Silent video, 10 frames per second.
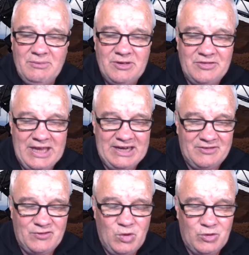But that,
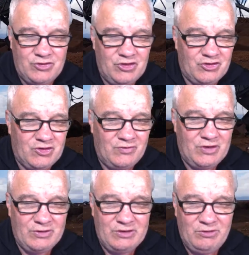of course, is the
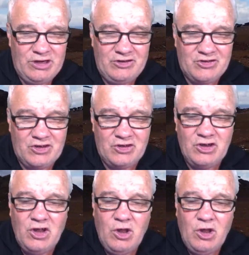very reason